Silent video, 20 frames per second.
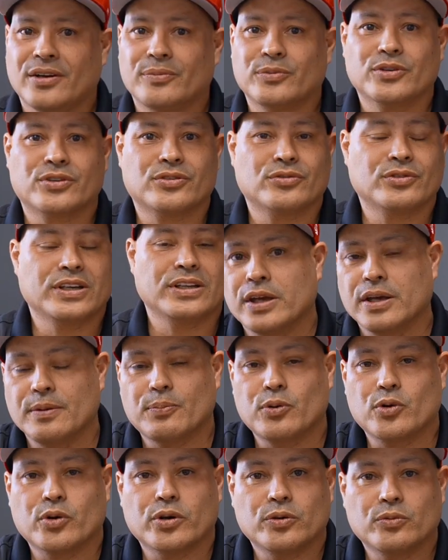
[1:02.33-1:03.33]
number three,
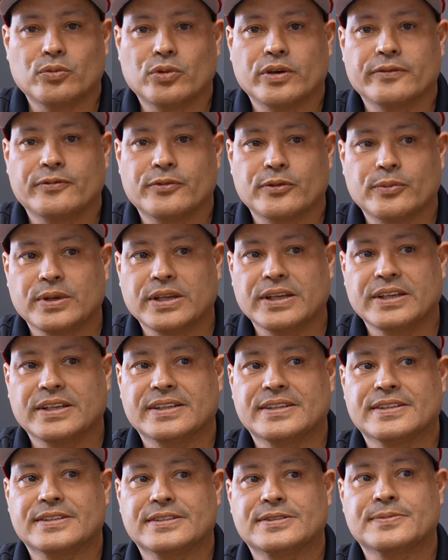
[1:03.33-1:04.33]
important one for me
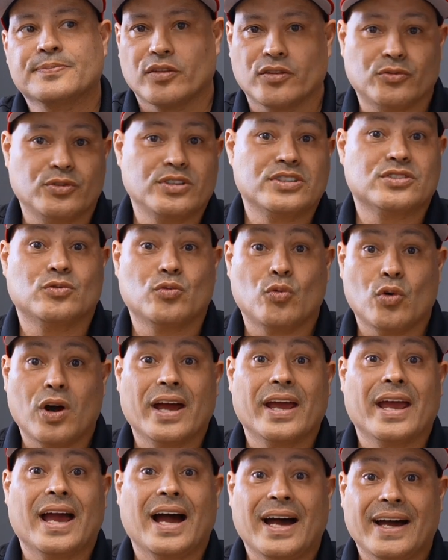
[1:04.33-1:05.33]
is the reason
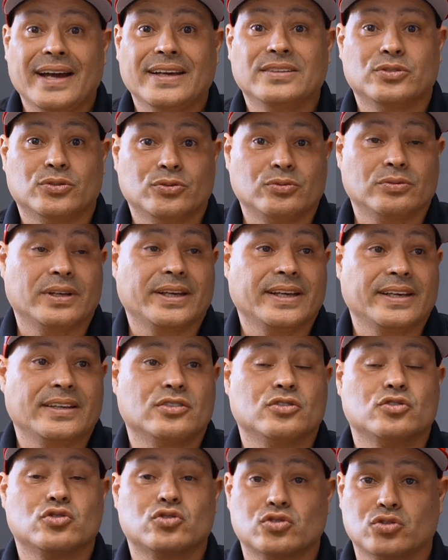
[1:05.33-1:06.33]
why I don't
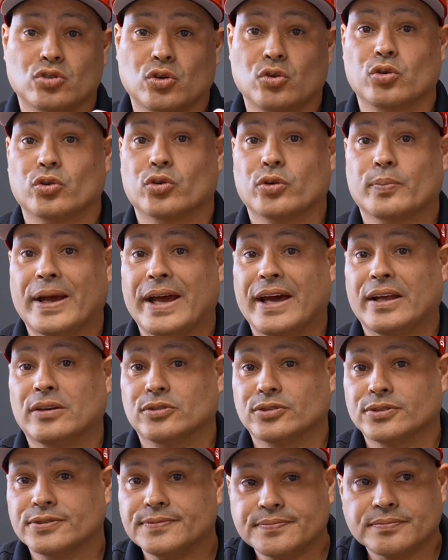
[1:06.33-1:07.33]
like solar
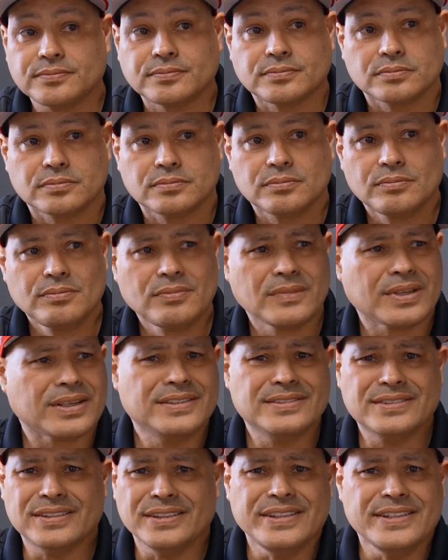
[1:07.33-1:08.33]
panels
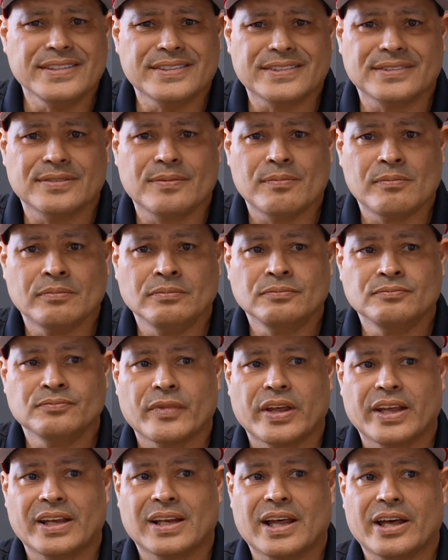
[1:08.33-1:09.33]
is leaks.
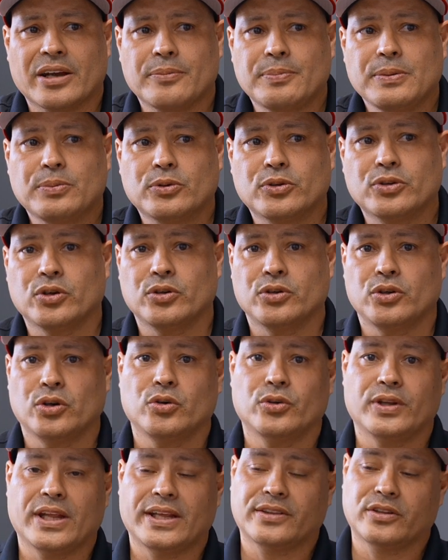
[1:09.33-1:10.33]
And a lot of people don't
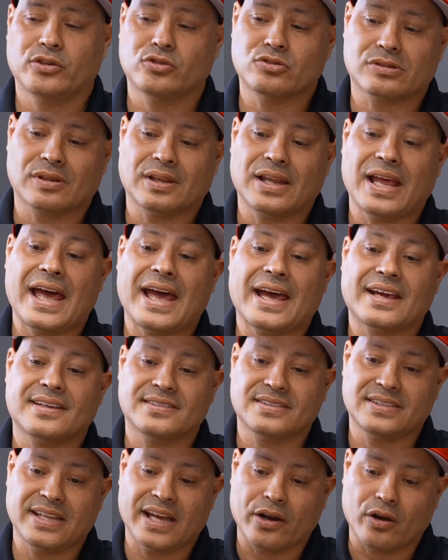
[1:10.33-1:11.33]
know that there's
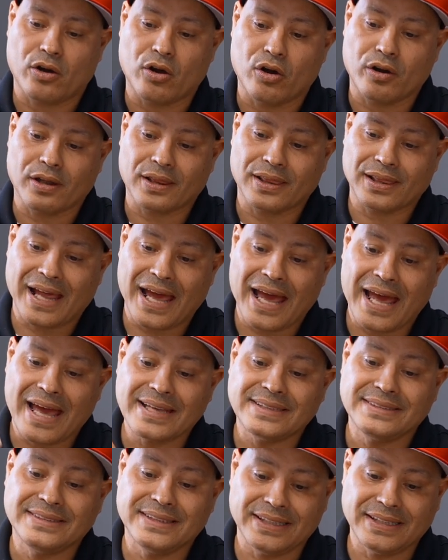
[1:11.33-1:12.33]
lags that are
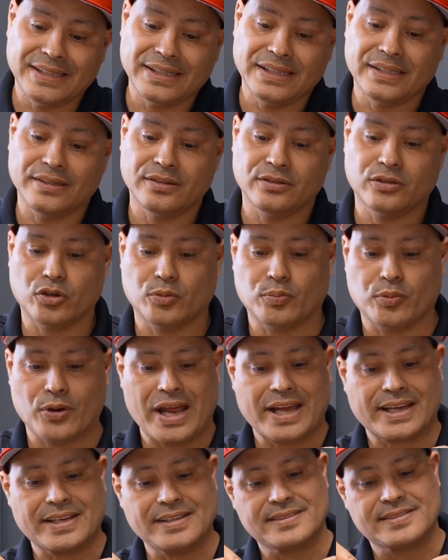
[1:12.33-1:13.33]
lagged in their
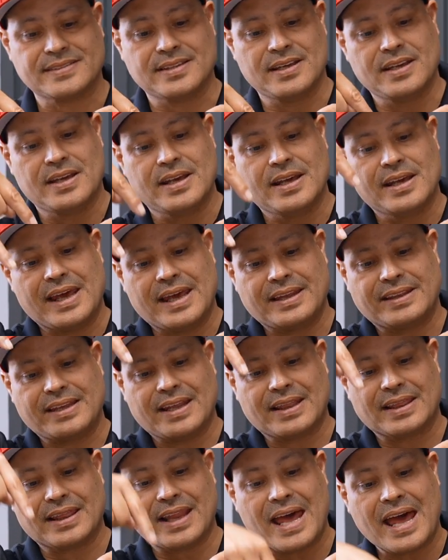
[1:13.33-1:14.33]
brackets and
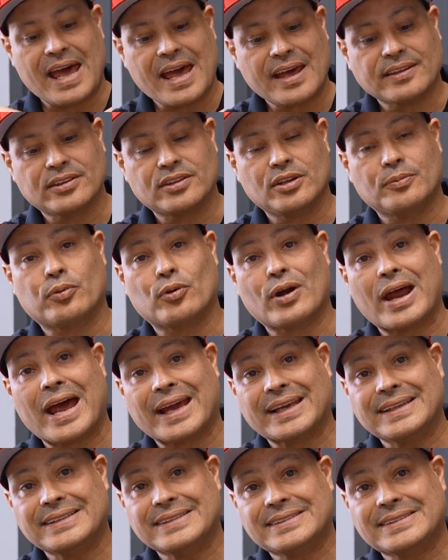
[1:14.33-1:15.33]
they lag the
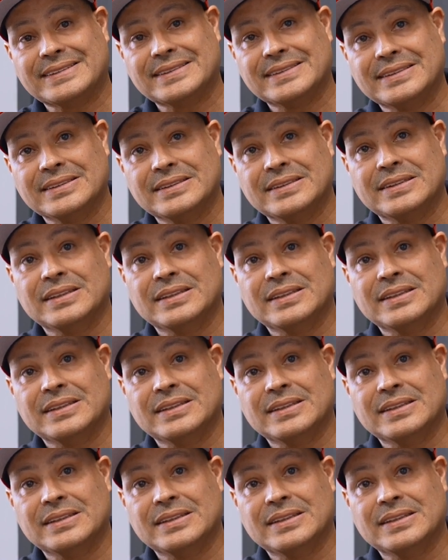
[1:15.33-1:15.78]
brackets